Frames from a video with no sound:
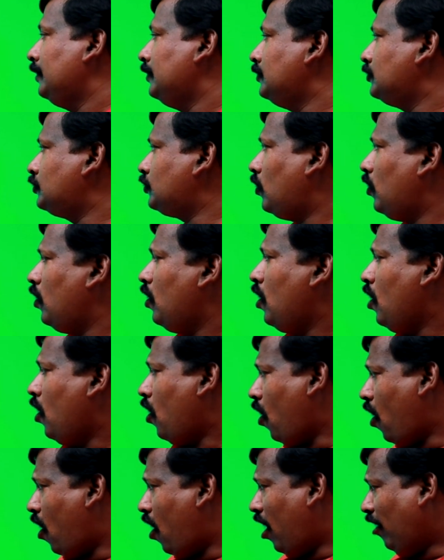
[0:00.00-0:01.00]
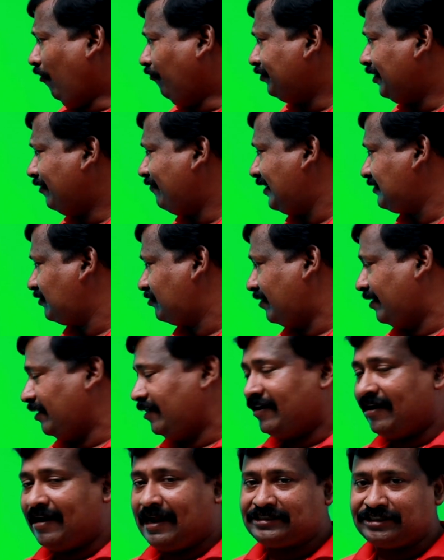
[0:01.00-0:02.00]
So, of the Western
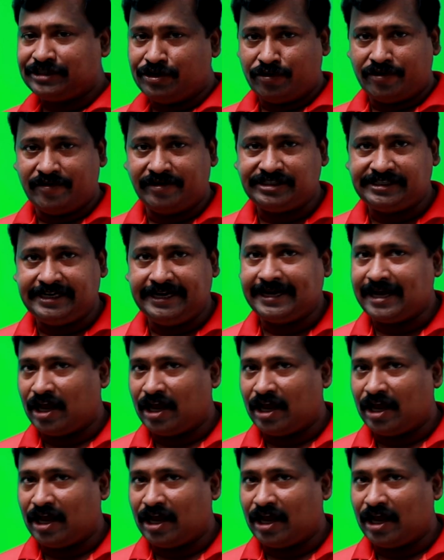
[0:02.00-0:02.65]
International University